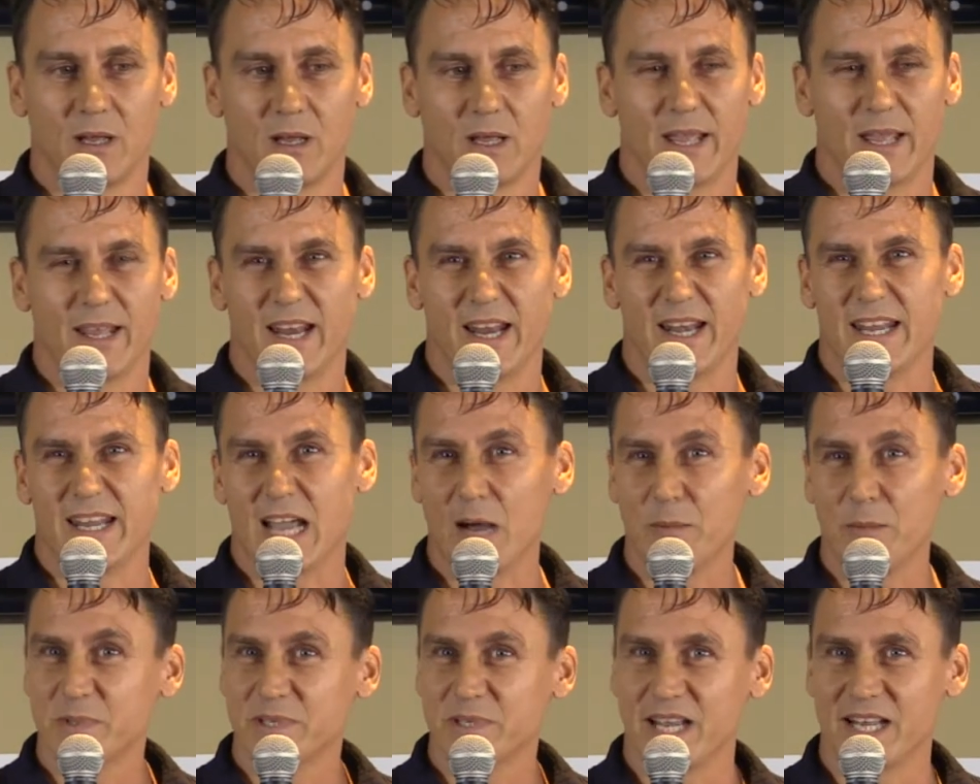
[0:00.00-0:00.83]
any
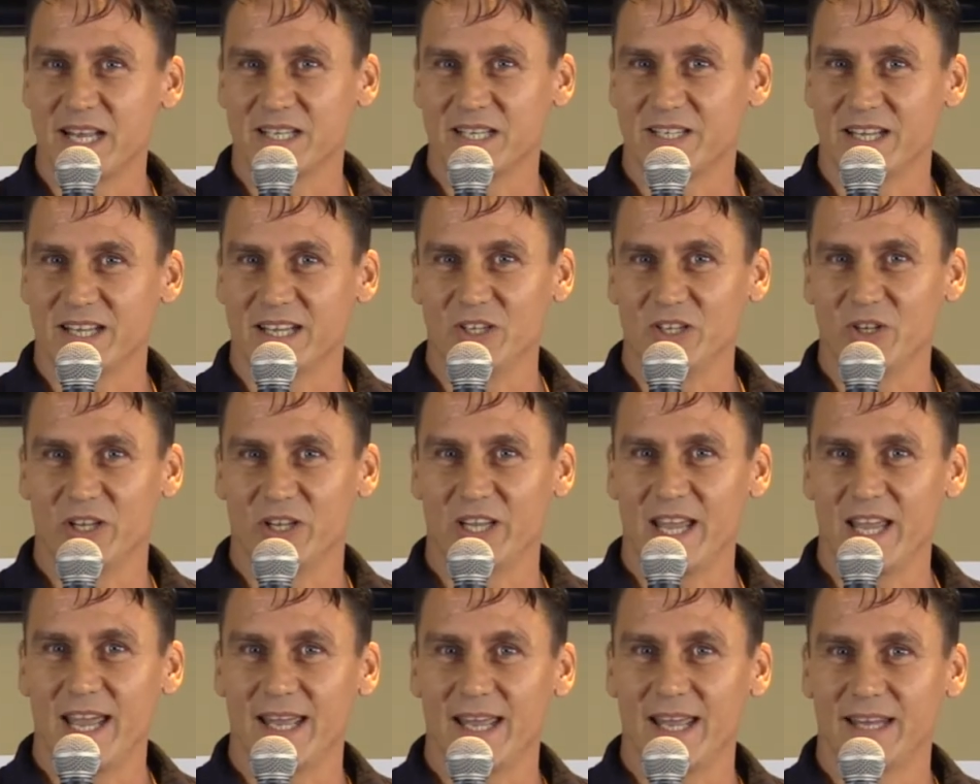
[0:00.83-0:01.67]
upsets that you
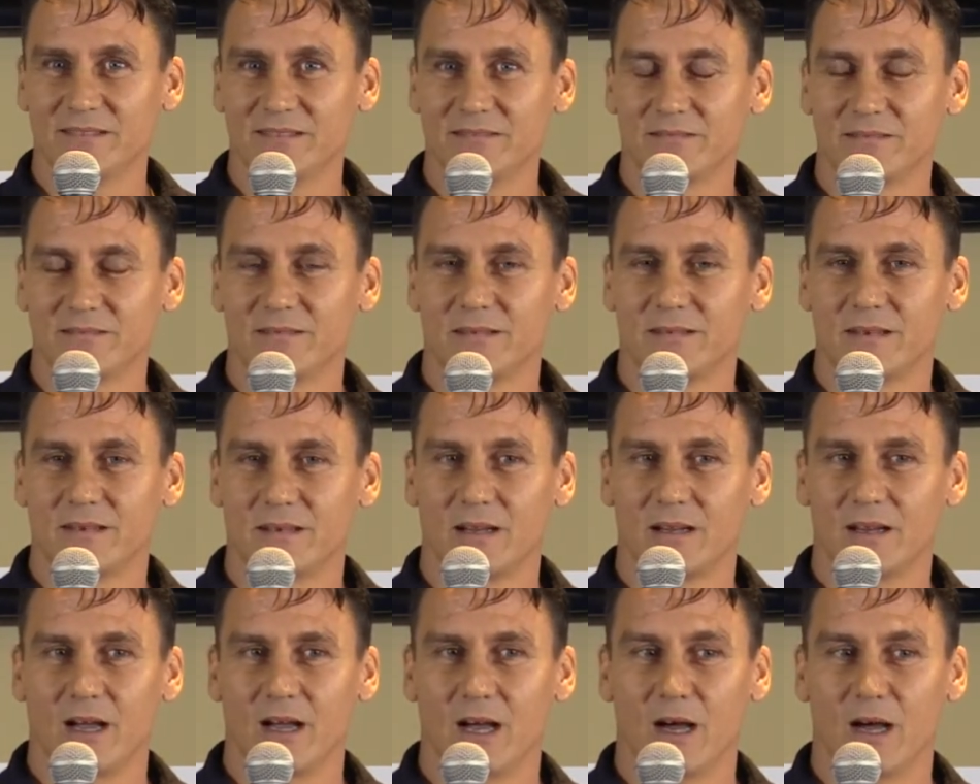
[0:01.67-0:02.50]
get,
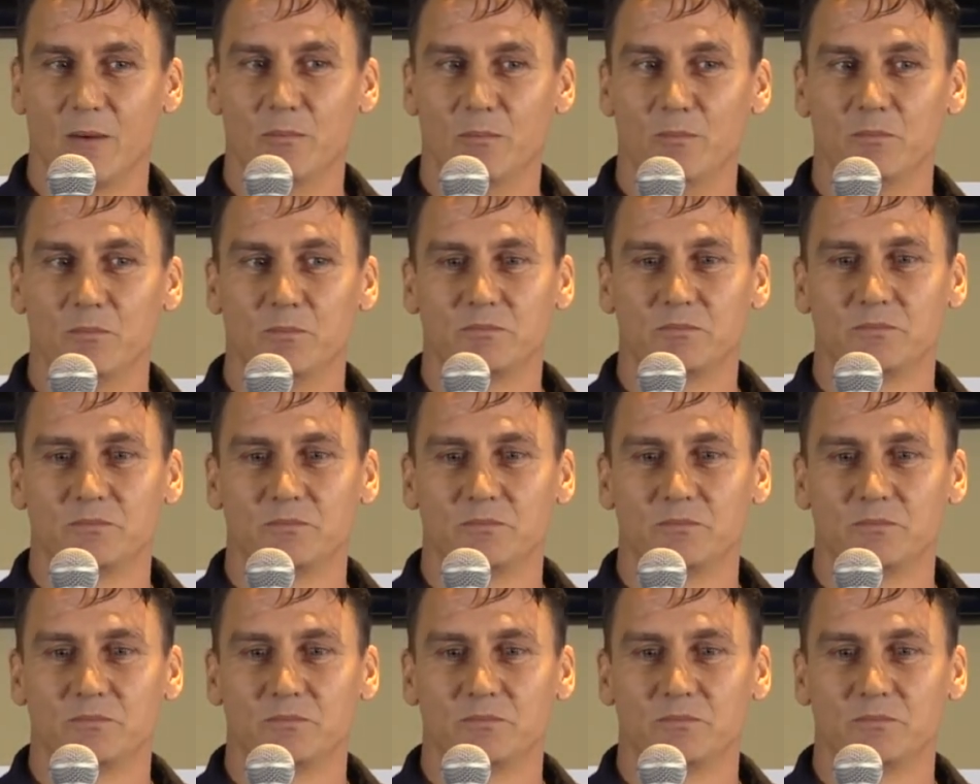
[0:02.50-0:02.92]
and